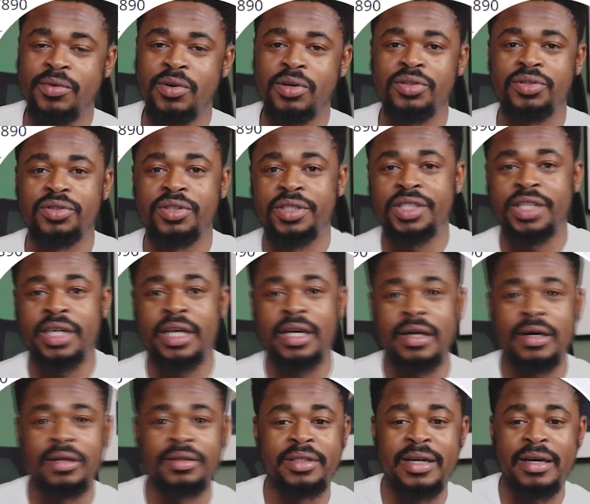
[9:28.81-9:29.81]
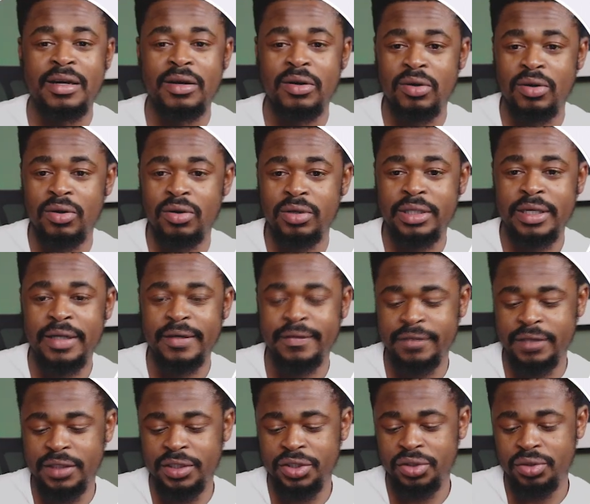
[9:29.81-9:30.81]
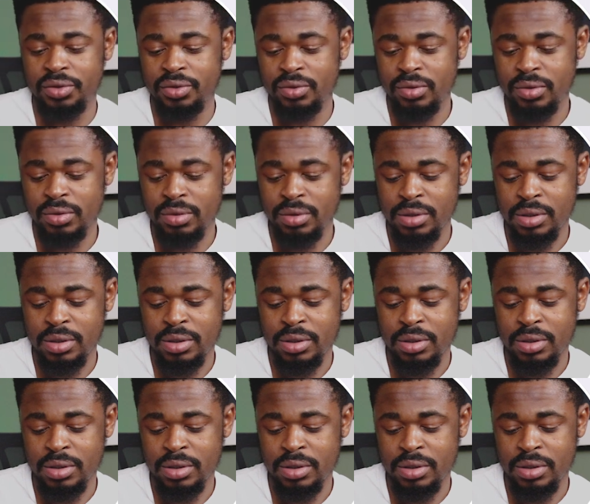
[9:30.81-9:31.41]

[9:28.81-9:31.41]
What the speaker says: You want to check out that other video